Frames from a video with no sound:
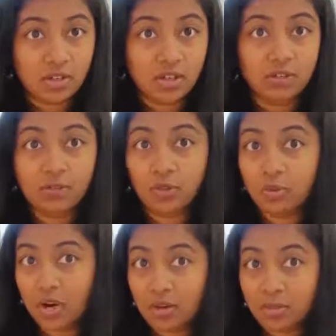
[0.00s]
If
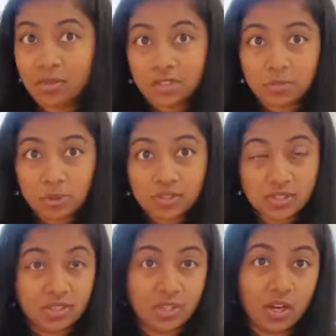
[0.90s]
you are a pitta
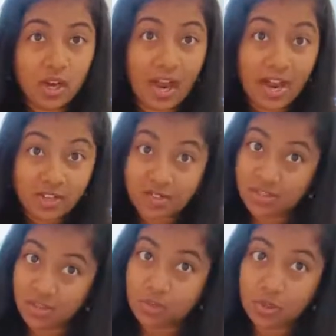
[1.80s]
person and
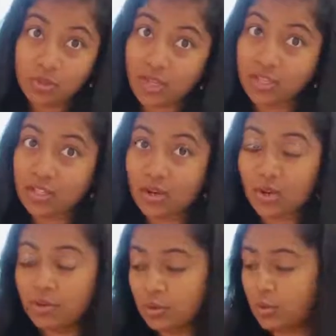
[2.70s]
it's summer right now,
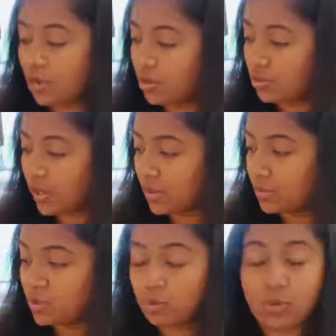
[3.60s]
I would not
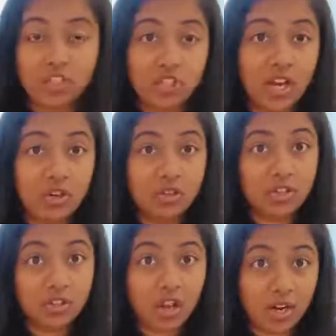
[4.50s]
recommend doing
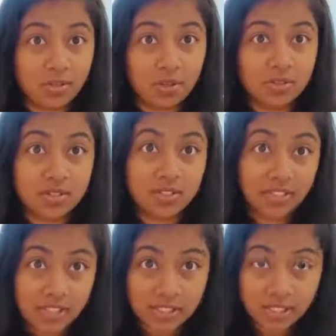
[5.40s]
jaggery a lot because it's
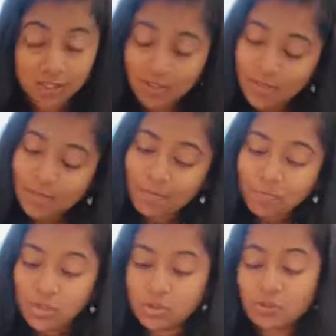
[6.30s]
heating.
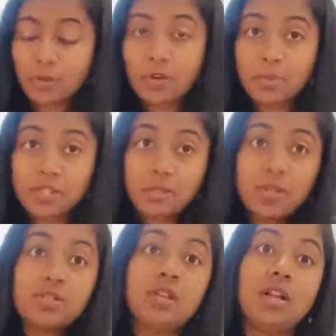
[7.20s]
So for a pitta
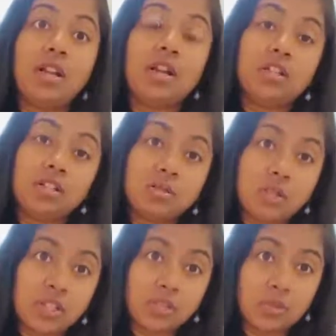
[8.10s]
person, an ideal
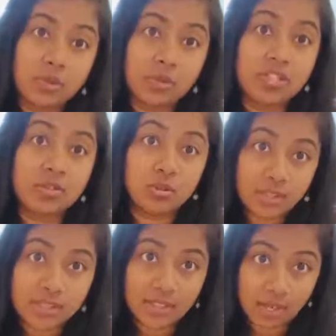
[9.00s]
sweetener would be
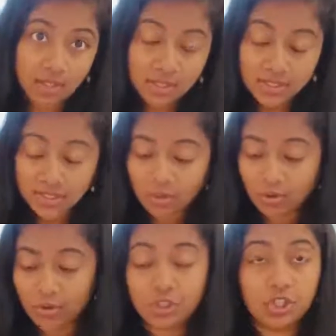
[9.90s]
sucanat
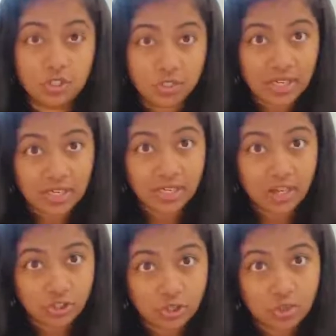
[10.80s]
or sugarcane
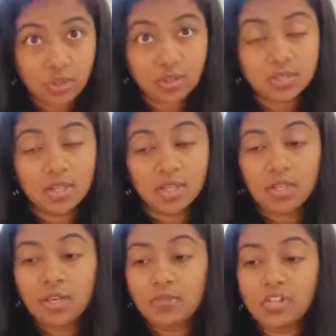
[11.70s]
naturals,
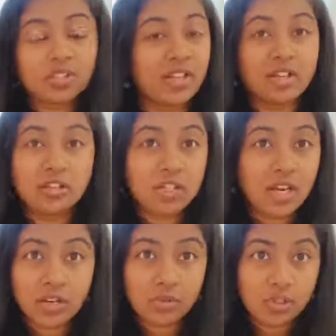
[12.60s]
which is like
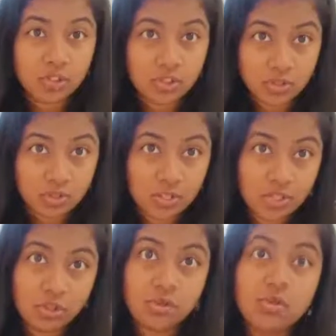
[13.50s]
dehydrated
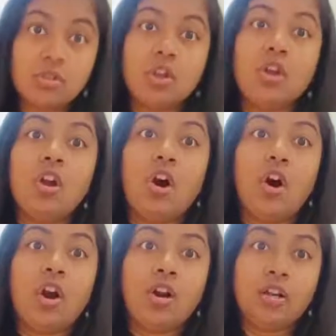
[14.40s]
sugarcane juice,
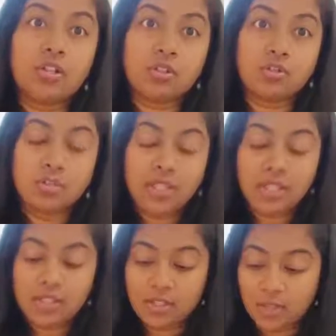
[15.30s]
or it could
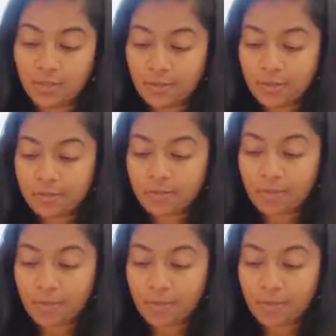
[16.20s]
be I